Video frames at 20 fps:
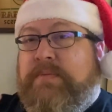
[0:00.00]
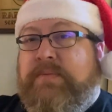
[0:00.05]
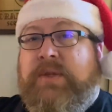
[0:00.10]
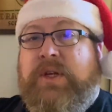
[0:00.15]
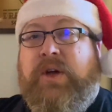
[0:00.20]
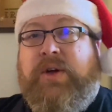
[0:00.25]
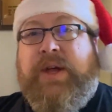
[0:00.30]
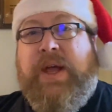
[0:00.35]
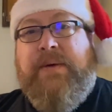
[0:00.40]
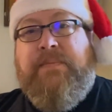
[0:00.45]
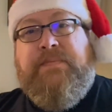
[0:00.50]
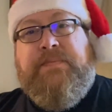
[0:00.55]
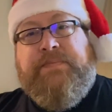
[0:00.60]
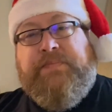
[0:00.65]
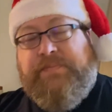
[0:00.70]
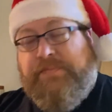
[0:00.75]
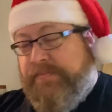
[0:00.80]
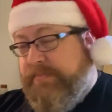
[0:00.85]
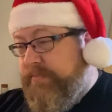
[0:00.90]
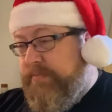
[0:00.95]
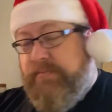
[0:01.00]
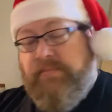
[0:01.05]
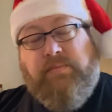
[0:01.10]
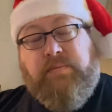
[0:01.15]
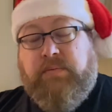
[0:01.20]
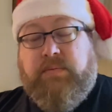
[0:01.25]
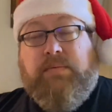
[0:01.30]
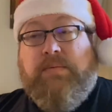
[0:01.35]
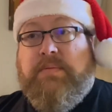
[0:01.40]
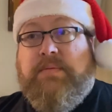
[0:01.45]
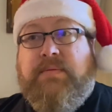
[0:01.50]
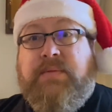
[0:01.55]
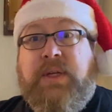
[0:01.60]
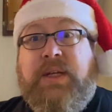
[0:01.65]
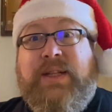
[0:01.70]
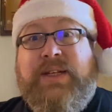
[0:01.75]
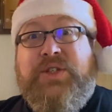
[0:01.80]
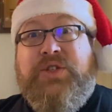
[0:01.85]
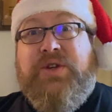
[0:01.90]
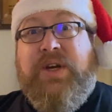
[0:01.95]
Okay,
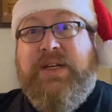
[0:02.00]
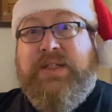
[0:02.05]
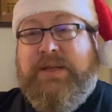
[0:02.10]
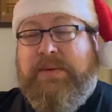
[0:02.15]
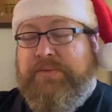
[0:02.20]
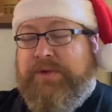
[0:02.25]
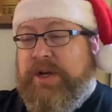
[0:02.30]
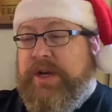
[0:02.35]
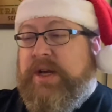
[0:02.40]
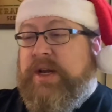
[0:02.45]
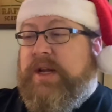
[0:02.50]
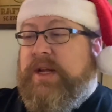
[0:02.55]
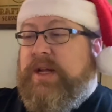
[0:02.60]
let's drink something.